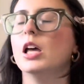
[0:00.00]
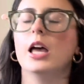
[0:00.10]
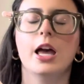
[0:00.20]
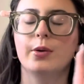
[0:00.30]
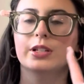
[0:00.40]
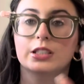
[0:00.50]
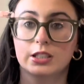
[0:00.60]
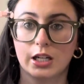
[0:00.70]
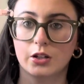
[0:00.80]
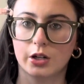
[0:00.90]
Anyways, it's
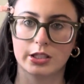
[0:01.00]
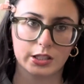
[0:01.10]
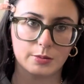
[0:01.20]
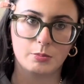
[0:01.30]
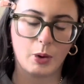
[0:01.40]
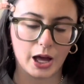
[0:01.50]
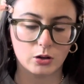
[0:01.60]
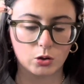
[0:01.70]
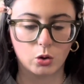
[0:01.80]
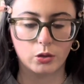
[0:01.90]
kind of crazy. I don't
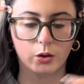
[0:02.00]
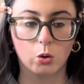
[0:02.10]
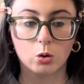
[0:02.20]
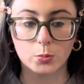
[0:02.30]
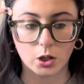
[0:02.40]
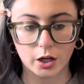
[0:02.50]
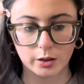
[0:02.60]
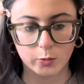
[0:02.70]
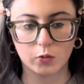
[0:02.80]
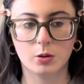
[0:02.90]
know the whole plot of the
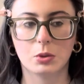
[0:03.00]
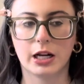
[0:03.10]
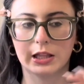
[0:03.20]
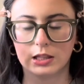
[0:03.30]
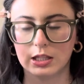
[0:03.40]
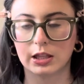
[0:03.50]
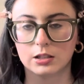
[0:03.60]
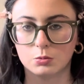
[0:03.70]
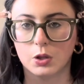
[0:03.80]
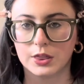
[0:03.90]
movie, but I think that's
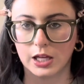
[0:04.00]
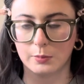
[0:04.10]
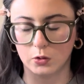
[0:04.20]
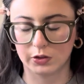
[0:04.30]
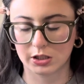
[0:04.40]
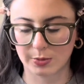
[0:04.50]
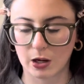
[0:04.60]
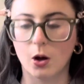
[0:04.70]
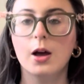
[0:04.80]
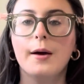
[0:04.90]
what that movie is
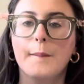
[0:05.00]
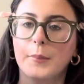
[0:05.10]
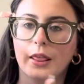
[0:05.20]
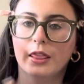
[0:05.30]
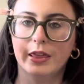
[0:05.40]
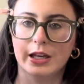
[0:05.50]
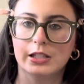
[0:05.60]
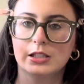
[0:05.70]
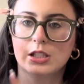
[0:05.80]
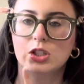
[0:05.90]
about. But
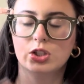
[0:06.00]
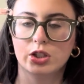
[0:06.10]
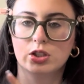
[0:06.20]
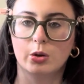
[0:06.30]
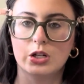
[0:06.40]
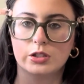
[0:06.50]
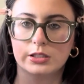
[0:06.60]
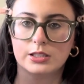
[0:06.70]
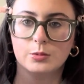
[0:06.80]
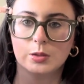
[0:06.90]
this is just so
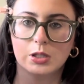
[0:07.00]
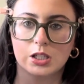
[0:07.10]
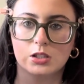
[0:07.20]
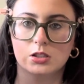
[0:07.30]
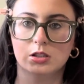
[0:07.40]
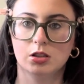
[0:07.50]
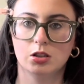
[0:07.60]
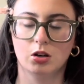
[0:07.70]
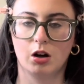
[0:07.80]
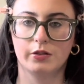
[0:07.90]
interesting to me because
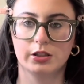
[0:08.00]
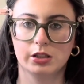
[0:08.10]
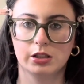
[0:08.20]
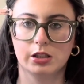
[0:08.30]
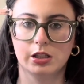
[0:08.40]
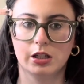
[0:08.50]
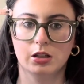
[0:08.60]
you're obviously